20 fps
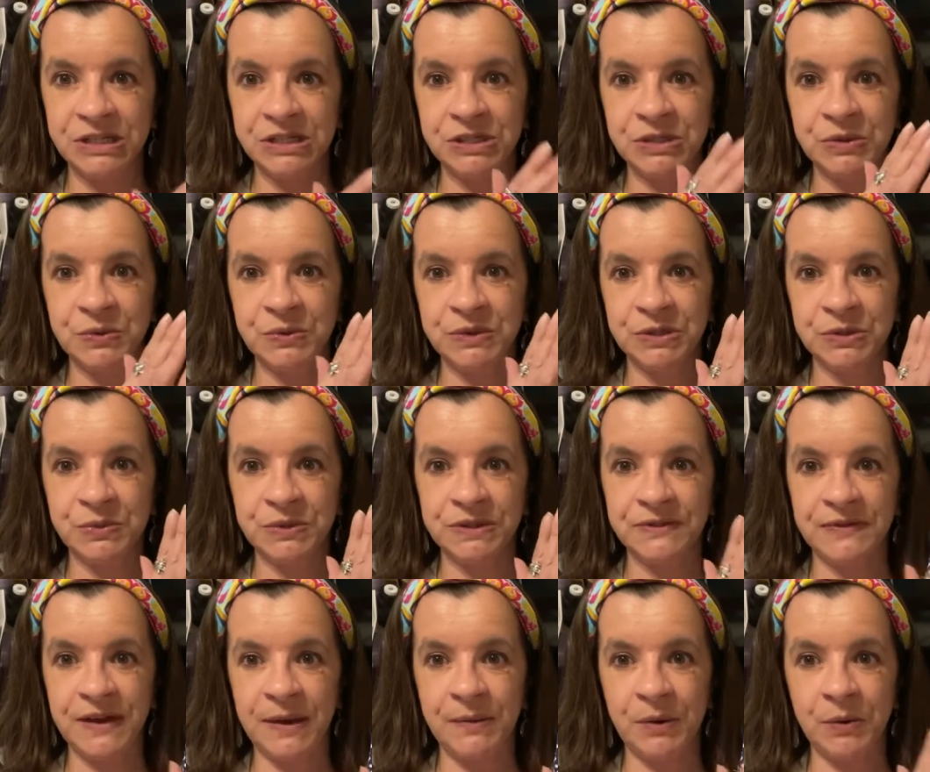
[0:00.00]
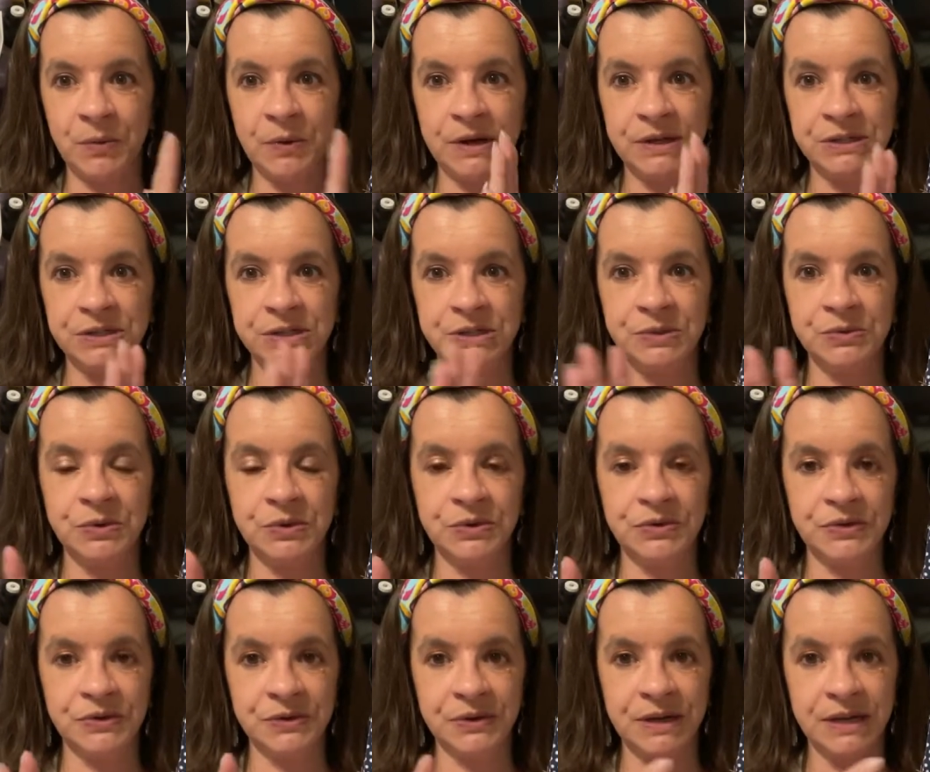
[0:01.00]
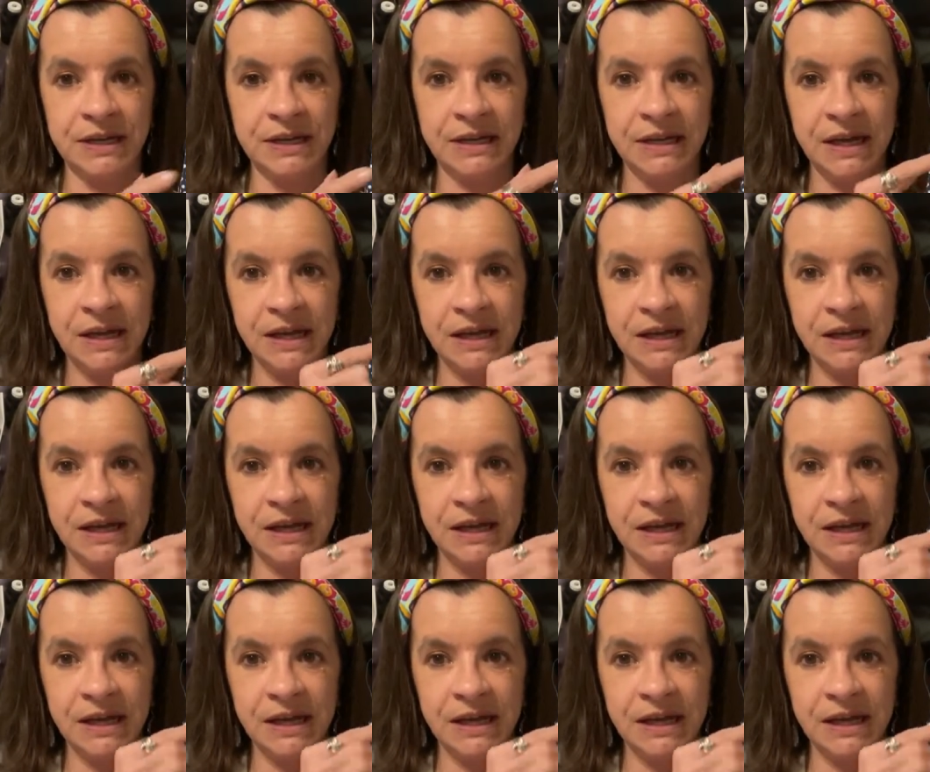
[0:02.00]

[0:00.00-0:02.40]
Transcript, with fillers: to which was fabric one, two, or three.